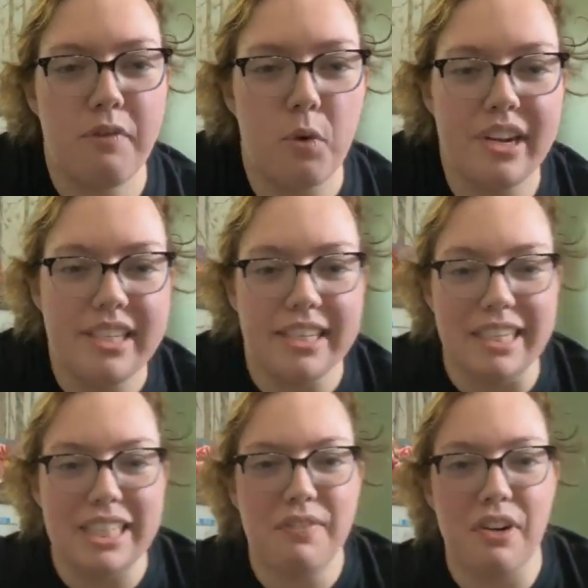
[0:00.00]
40
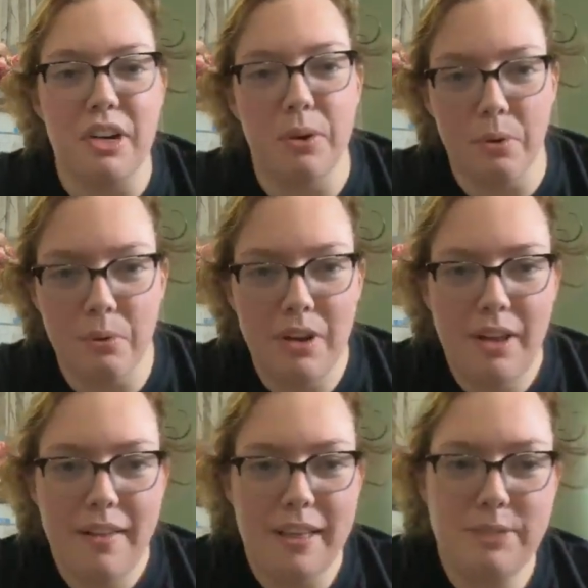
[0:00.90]
cents for you.
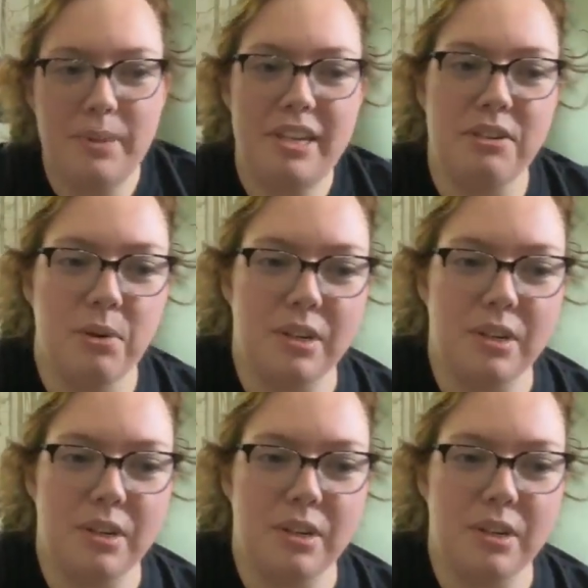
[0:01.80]
That's what they